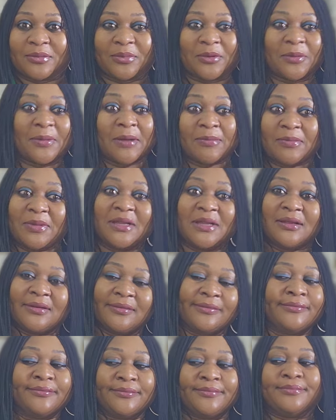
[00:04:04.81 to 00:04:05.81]

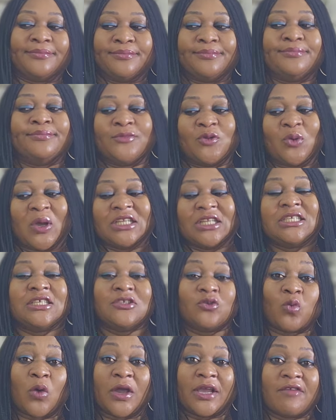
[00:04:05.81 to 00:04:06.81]
Probably YT
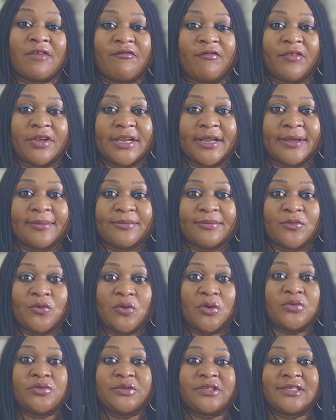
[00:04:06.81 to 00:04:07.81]
is working for them. We
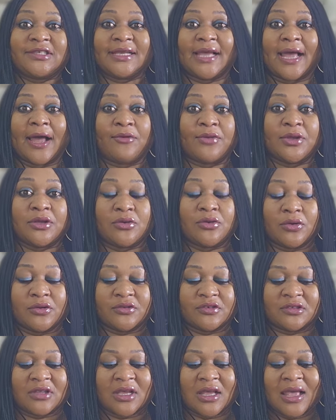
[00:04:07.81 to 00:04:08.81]
will see how it
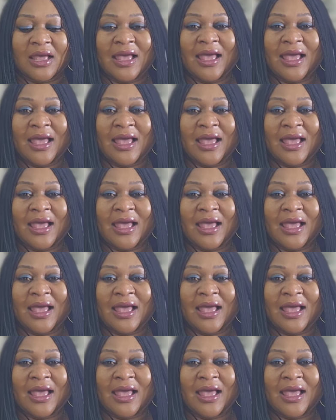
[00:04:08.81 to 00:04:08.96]
goes.